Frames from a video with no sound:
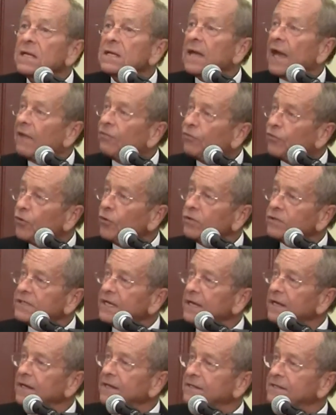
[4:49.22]
At
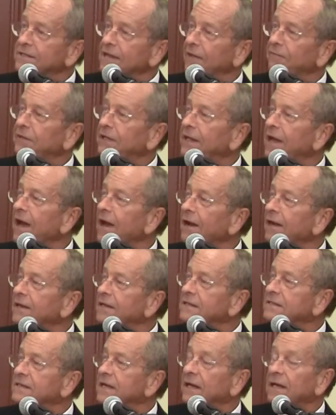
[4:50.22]
thirteen, he sat me down and
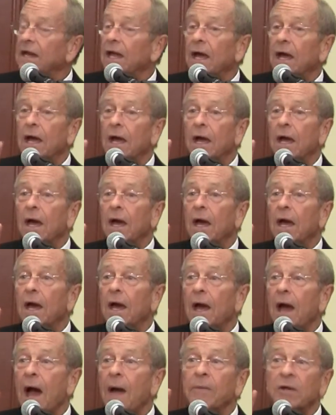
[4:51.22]
he said,
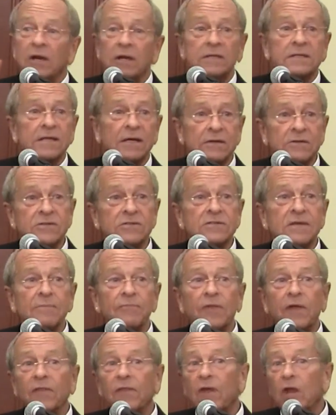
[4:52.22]
I'm going to tell you
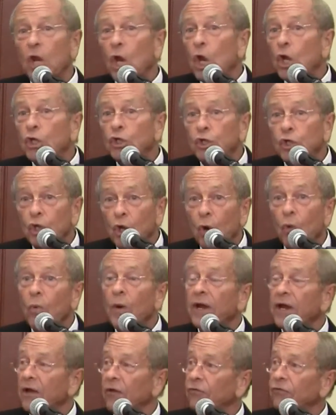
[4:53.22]
something that no
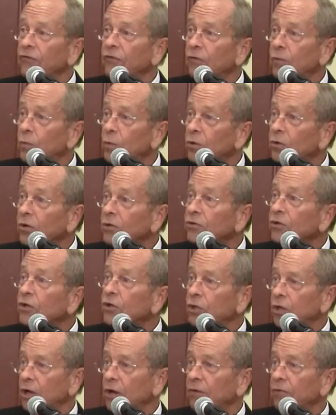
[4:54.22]
one else in the world
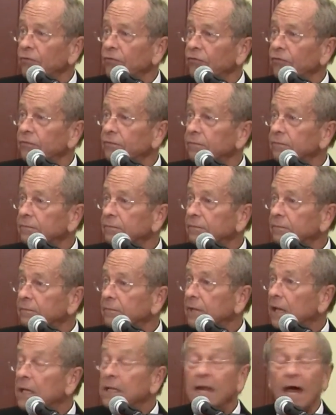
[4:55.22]
knows,
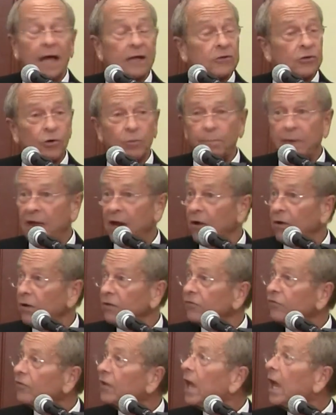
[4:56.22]
not your
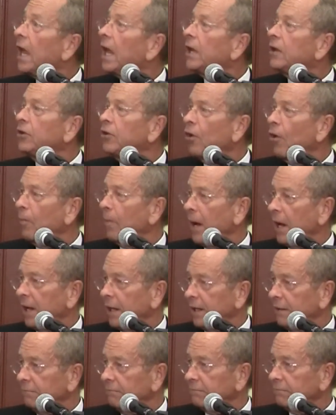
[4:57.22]
parents,
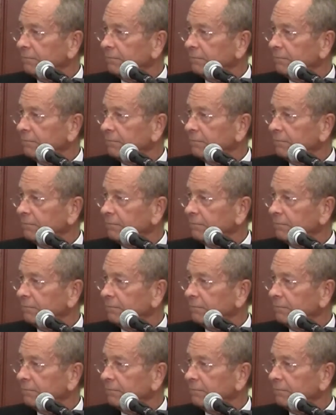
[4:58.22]
nobody.